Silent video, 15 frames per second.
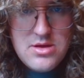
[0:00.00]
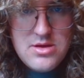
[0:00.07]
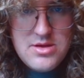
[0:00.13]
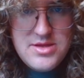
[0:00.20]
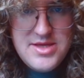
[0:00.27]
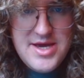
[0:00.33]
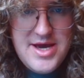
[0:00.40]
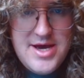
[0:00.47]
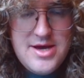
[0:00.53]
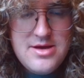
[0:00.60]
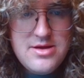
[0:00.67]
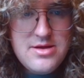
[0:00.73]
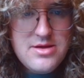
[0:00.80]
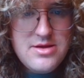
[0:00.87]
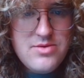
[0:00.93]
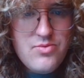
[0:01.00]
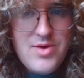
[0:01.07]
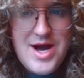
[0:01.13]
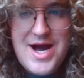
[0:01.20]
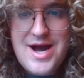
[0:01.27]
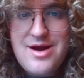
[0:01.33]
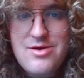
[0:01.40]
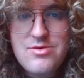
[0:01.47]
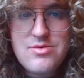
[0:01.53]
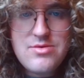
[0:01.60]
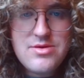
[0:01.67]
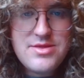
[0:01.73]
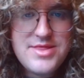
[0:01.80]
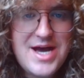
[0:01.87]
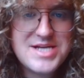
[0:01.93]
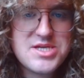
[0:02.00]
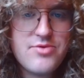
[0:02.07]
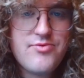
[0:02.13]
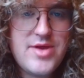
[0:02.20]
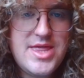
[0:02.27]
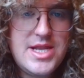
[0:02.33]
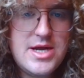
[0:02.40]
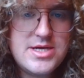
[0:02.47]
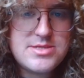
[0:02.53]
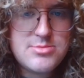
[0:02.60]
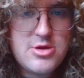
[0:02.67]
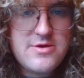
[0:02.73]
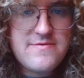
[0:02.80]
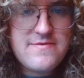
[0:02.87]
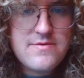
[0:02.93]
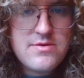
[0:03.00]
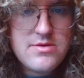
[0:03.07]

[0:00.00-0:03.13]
Yeah. Wow. That's a really nice move.